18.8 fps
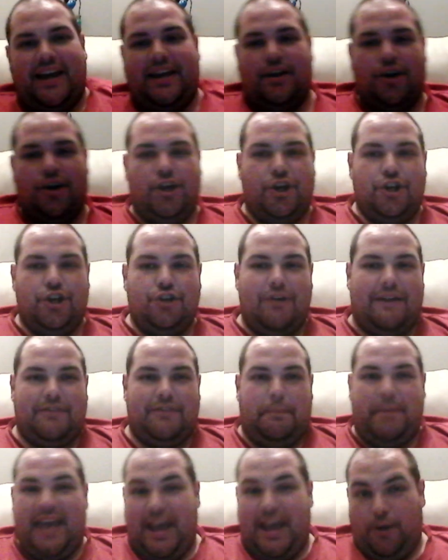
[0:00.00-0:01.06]
it's like you have
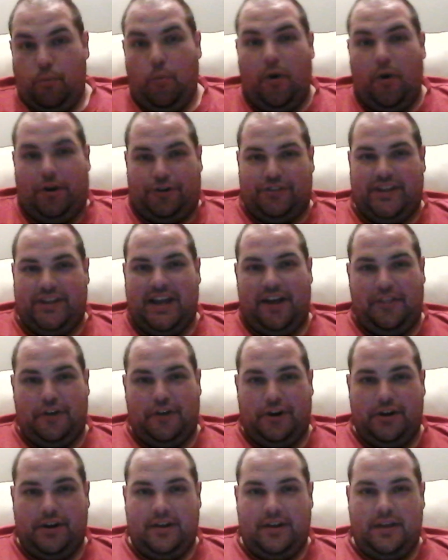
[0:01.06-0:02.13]
to pick one or the
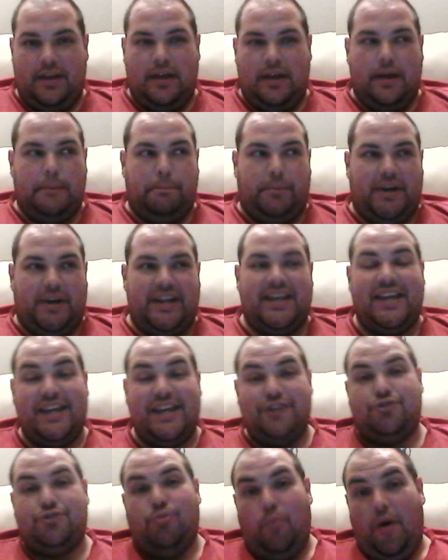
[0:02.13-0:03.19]
other. But
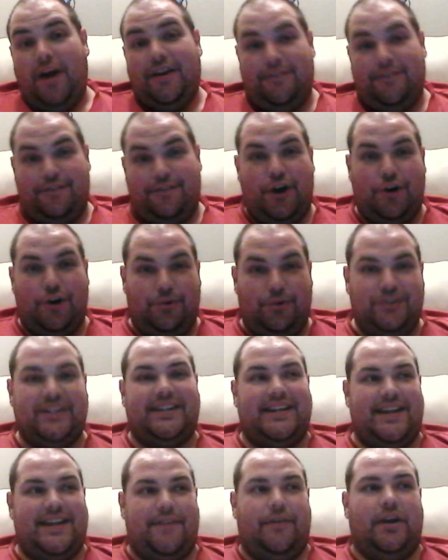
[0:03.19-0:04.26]
each one of those
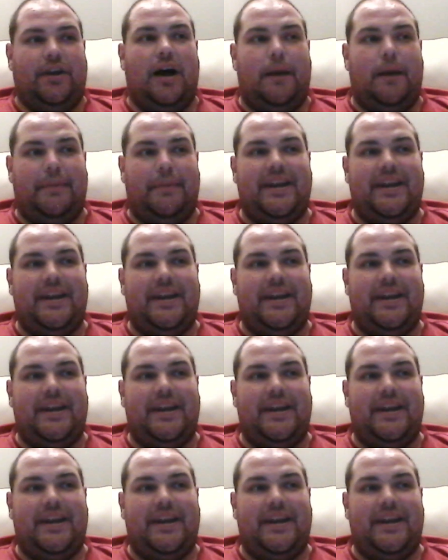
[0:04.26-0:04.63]
is a different